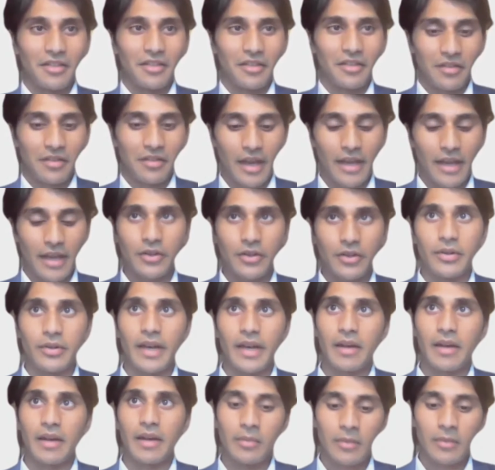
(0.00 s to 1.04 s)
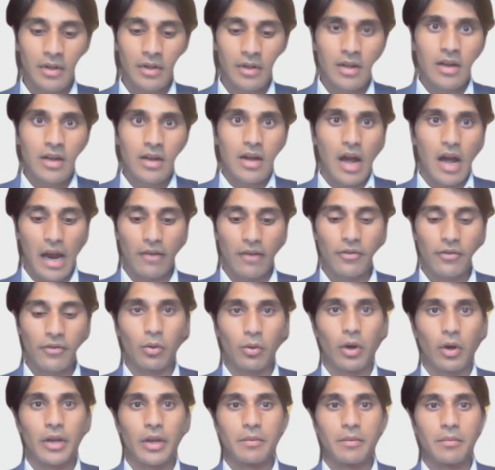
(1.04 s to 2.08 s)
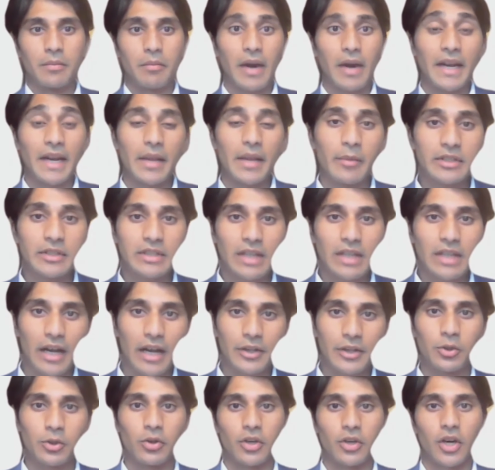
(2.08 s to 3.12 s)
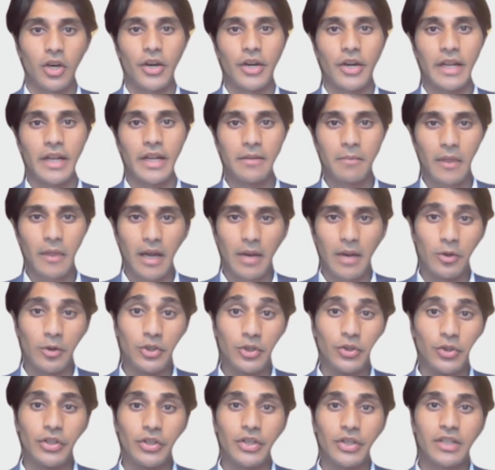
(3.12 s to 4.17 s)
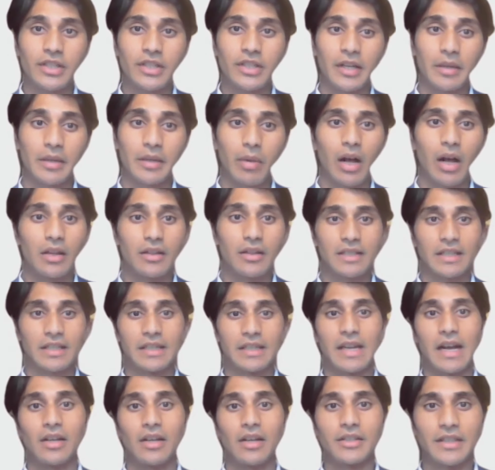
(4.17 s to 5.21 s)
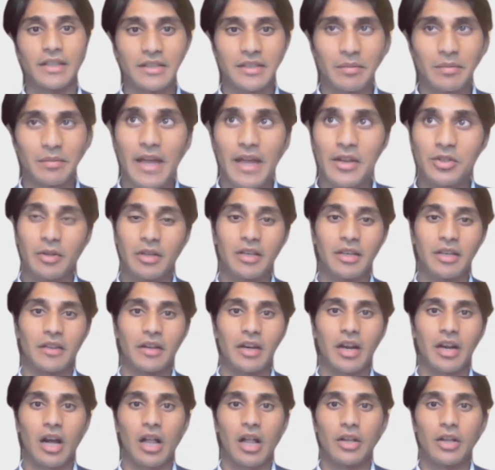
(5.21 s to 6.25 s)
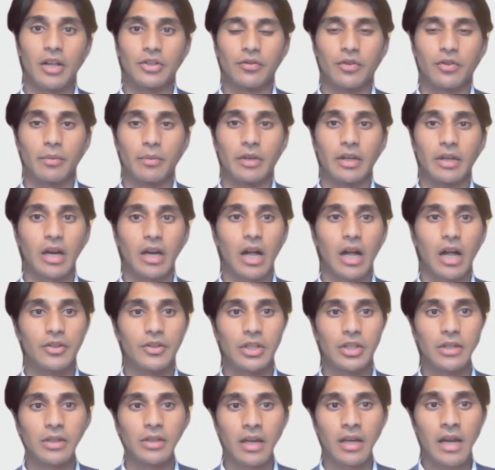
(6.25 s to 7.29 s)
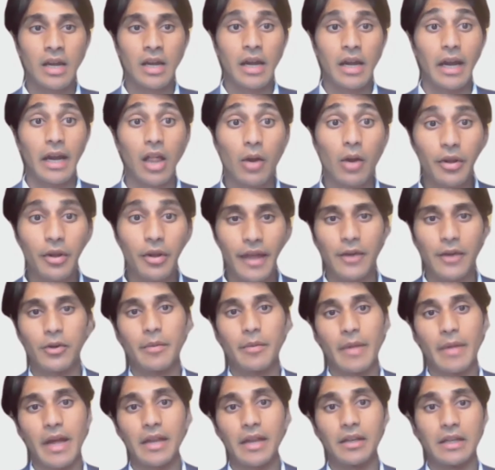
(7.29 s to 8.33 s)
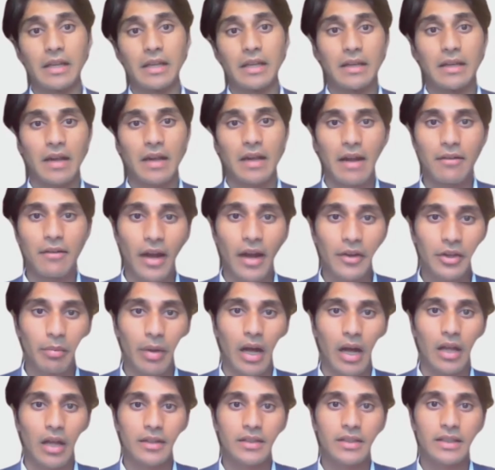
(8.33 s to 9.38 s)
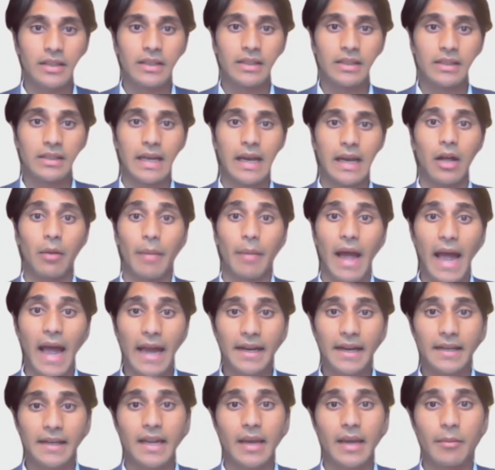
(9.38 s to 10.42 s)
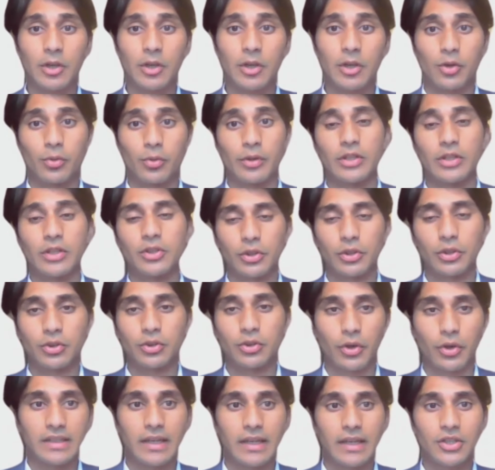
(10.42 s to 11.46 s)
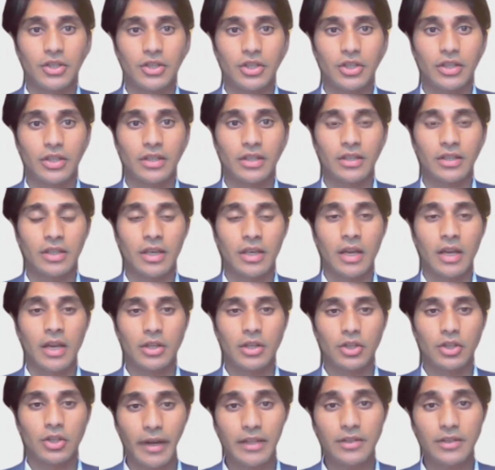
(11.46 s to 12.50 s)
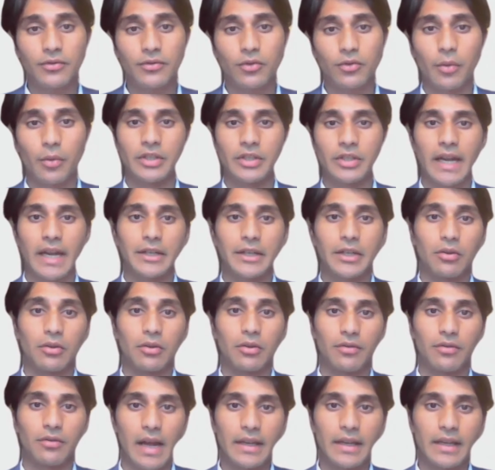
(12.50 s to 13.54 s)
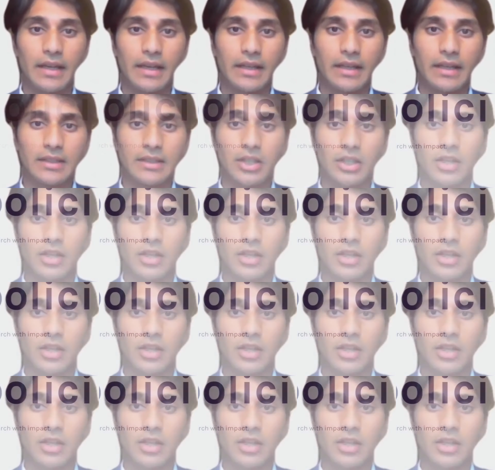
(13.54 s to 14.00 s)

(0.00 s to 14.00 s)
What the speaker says: Thank you, Gabe. Hi, everyone. My name is Adi Kulkarni. I'm a junior studying policy analysis and management in the College of Human Ecology. Along with Henry Manley, I founded Polici to help academic research organizations transform their technical findings into